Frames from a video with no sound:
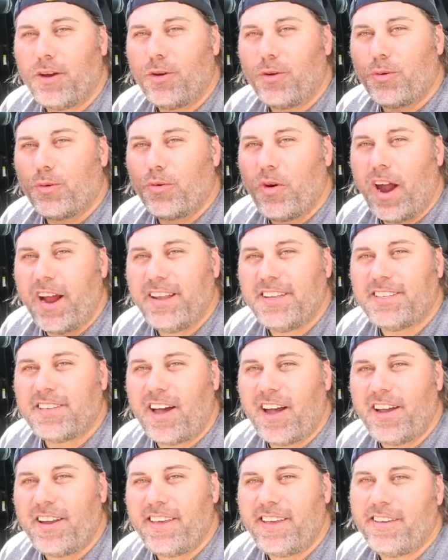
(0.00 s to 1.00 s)

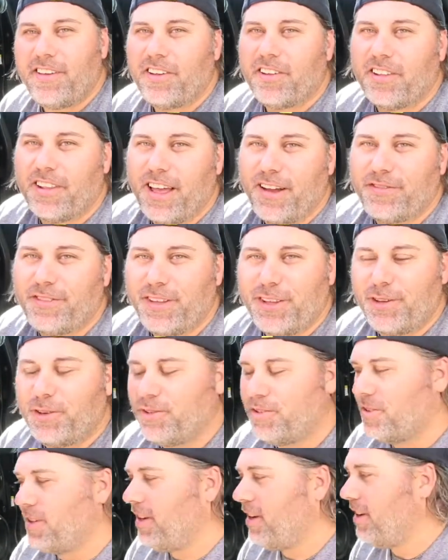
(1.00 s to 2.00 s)
Righty-tighty,
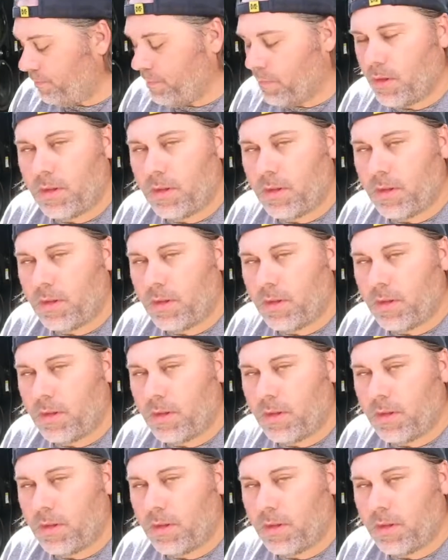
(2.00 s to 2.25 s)
lefty-loosey.